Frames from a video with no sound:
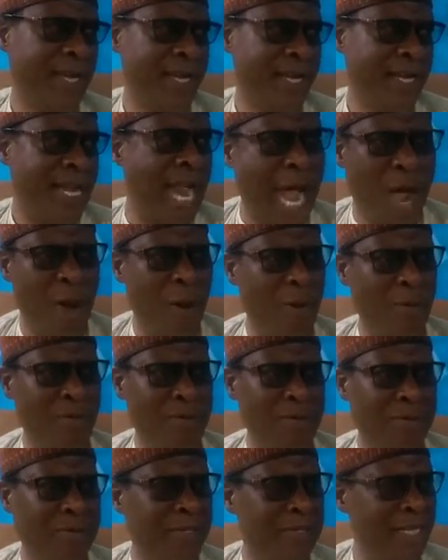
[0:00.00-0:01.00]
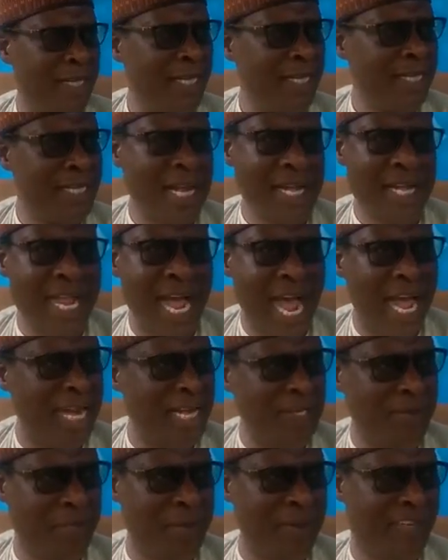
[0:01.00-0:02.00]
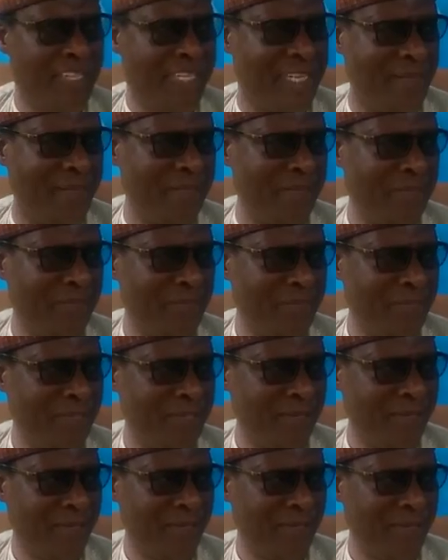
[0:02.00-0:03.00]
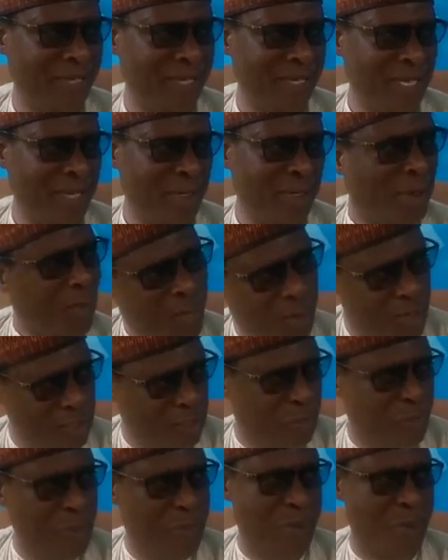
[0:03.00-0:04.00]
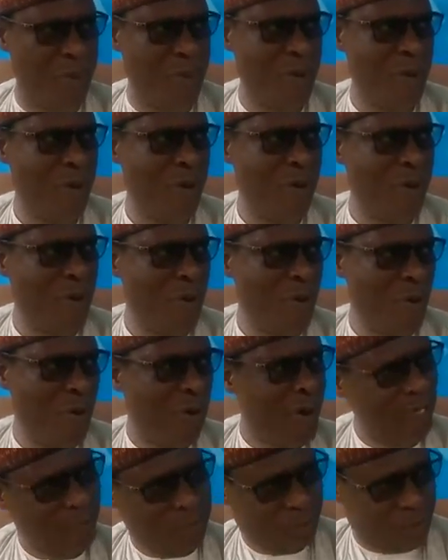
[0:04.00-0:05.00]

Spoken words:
Now, the nearest victim to most people who want to